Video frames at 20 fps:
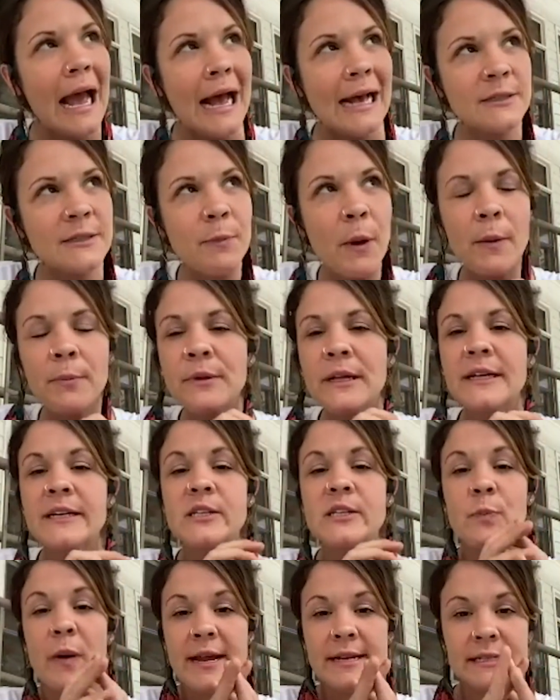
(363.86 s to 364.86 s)
as public
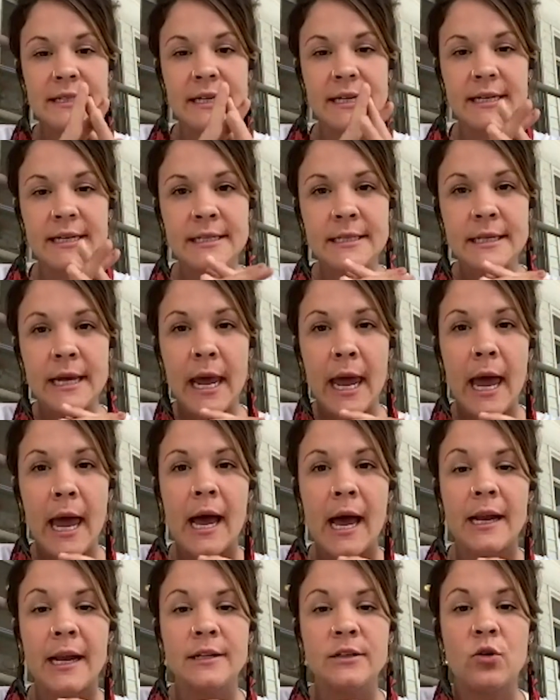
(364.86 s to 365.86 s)
spaces
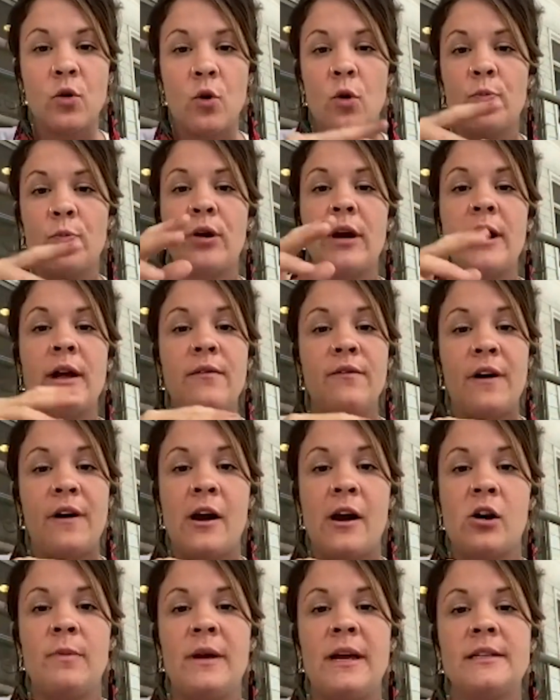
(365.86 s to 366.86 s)
and corporate
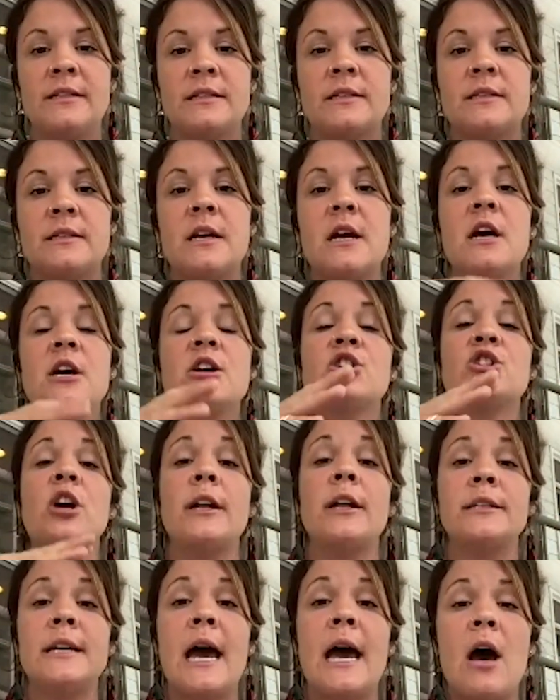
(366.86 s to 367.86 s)
environments
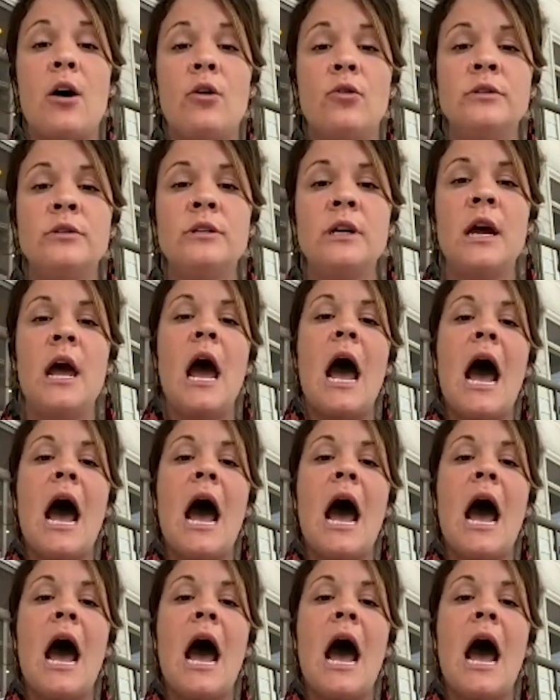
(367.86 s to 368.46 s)
shut down.